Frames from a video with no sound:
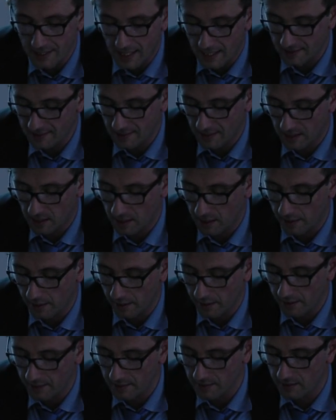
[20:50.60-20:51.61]
us
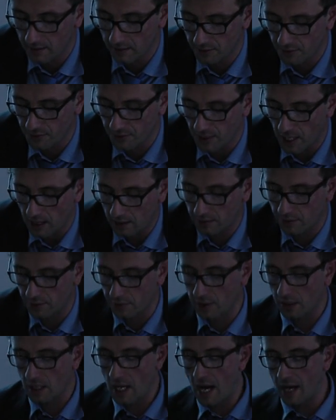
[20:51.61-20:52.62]
here is the
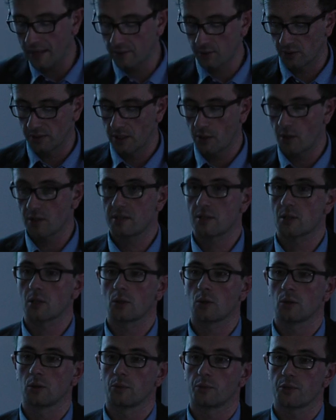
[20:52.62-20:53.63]
introductory line on the
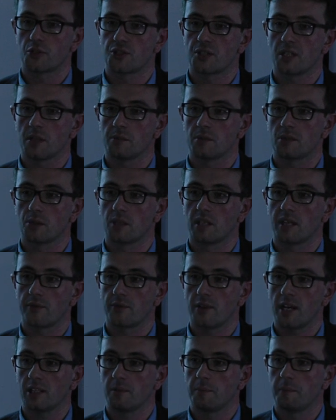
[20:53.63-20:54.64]
ostracon, which seems to
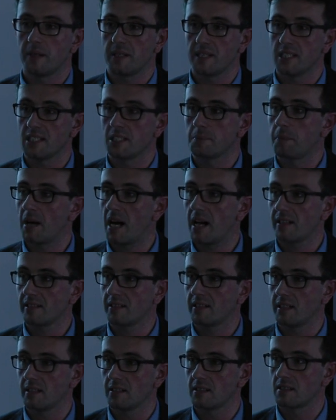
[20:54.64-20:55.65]
have read peris
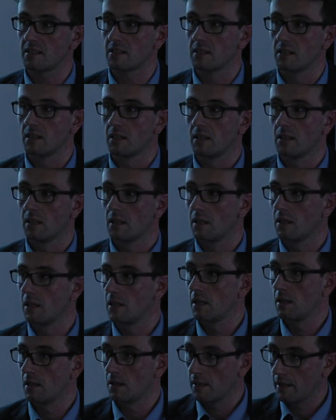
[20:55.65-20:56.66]
partes
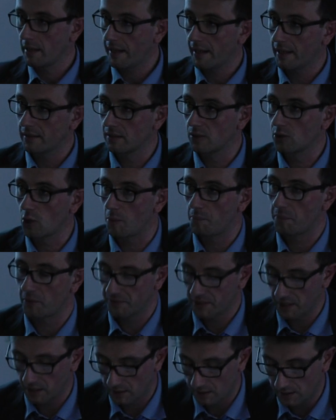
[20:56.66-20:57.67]
at the top
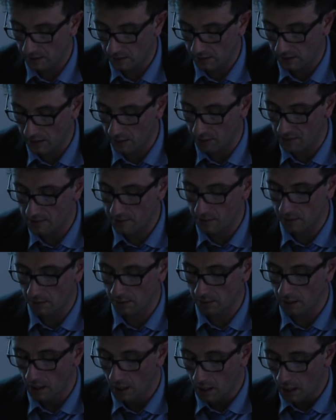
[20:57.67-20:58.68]
of the ostracon.